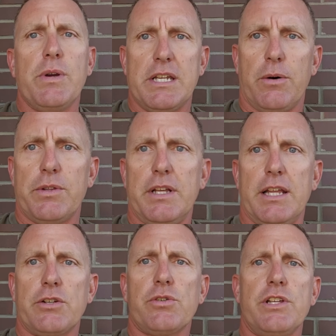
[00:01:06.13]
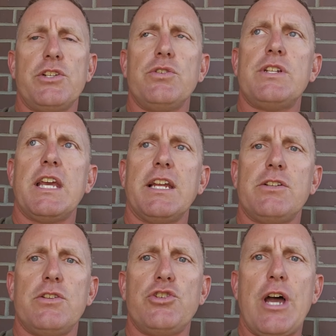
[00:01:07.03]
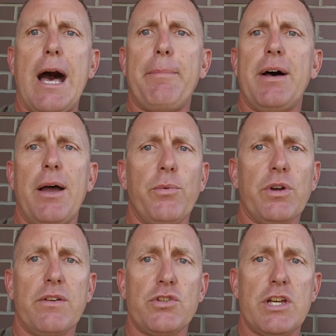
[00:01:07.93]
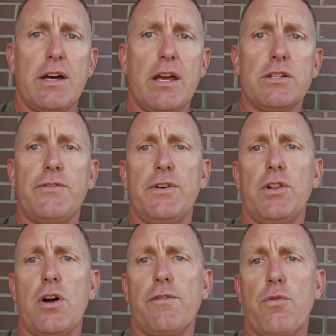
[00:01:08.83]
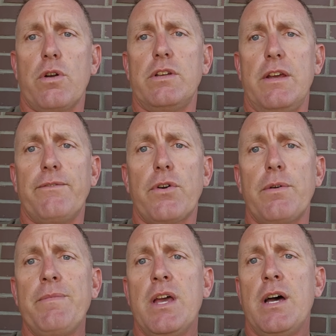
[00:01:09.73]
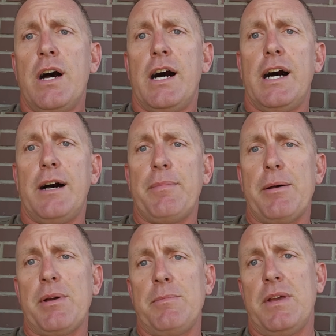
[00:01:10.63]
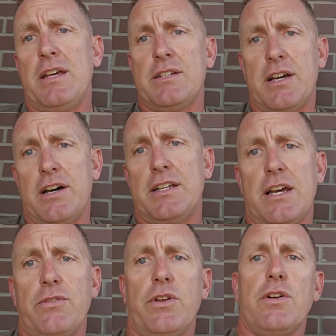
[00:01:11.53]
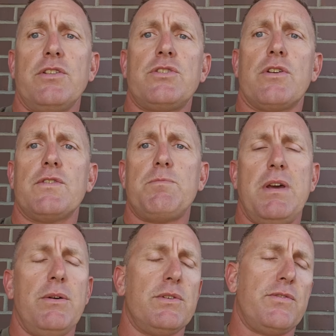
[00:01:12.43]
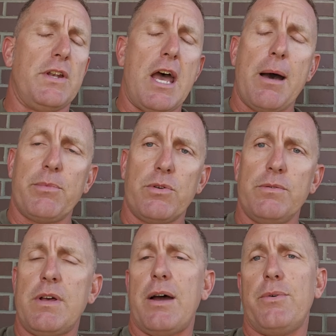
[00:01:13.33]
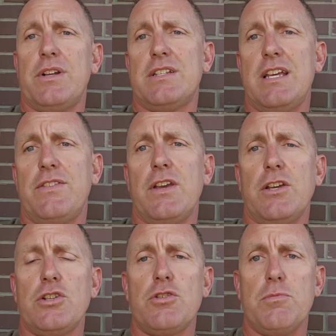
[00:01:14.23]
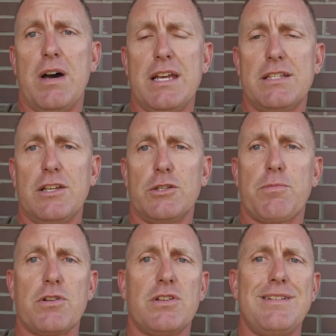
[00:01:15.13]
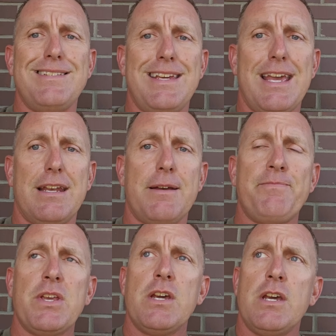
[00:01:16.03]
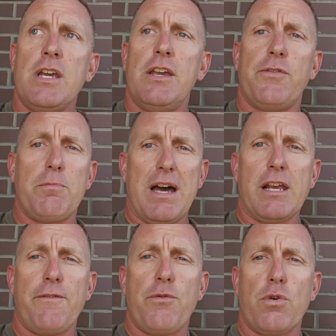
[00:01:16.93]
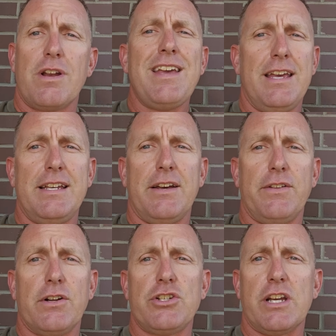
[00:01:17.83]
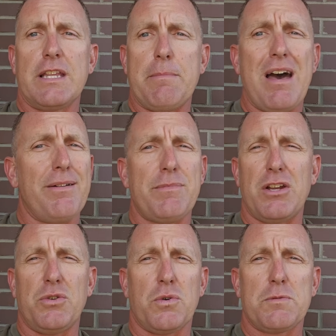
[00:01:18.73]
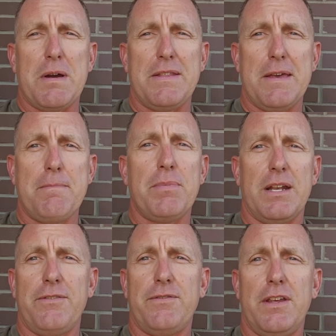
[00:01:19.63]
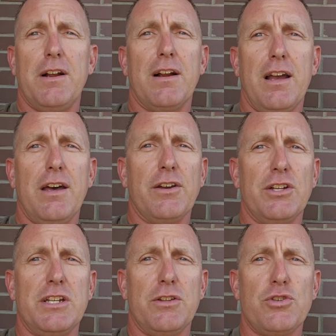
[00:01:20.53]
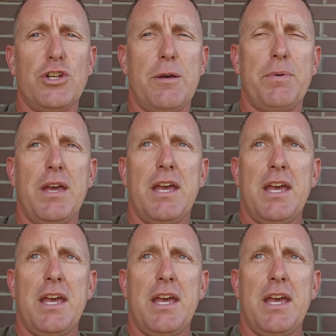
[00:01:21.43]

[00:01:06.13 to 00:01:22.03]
we dealt with the electrical issues, taking it to the shop. I will give a shout out to Phil Longford at Denver. My main man Don down there in the service bay was phenomenal. I want to say thank you to my salesperson Deanna. If you're buying a Ford, head down there and check them out. I'm not endorsed by them, but if they're a good dealership,